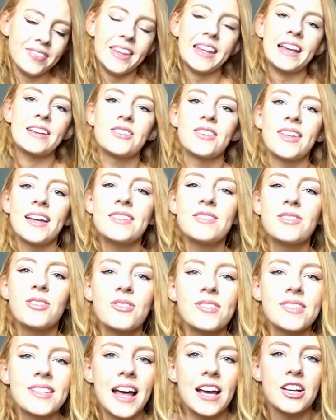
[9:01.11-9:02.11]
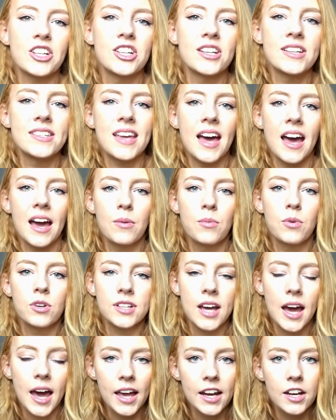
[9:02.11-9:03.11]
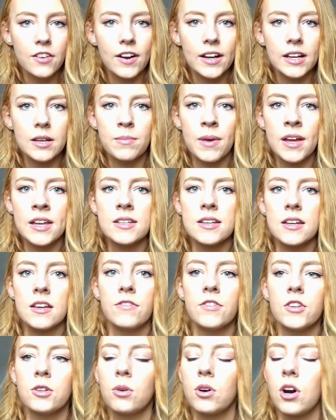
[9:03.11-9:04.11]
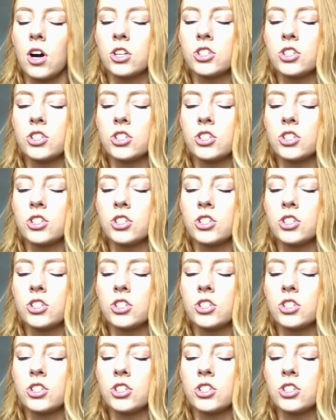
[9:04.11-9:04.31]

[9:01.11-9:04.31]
So that's those lashes. I would highly recommend if you are